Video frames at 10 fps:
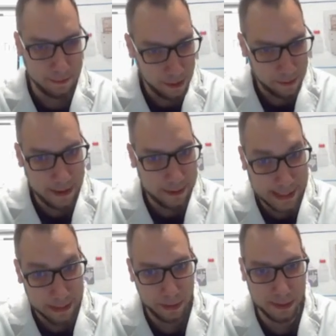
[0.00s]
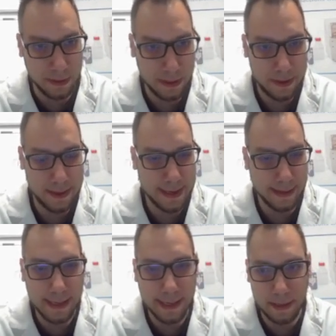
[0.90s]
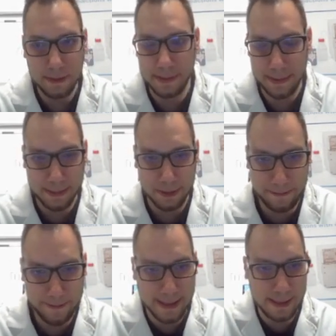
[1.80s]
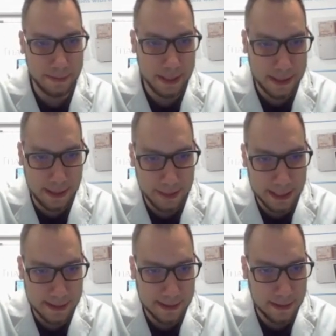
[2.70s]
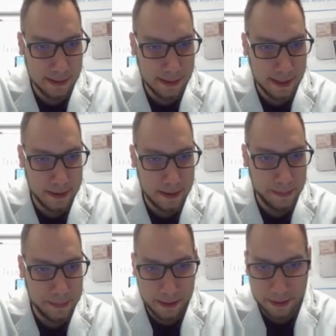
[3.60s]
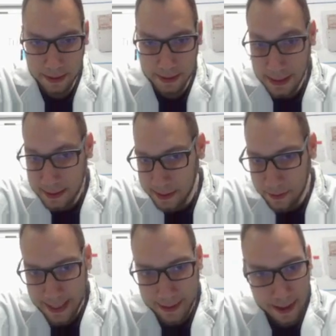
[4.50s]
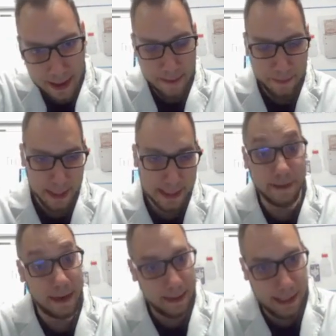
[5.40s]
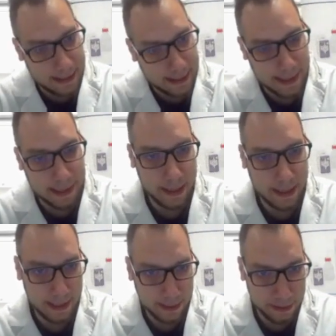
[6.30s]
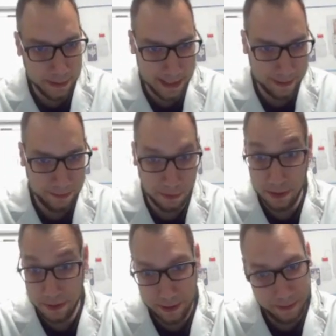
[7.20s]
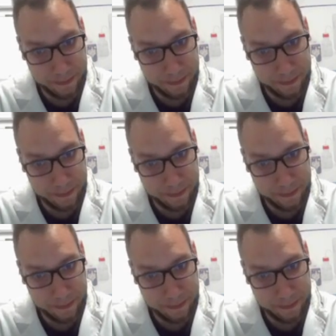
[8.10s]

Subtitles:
very simple to learn, and the user interface, which is up here on the touch screen, is very easy and very intuitive to learn.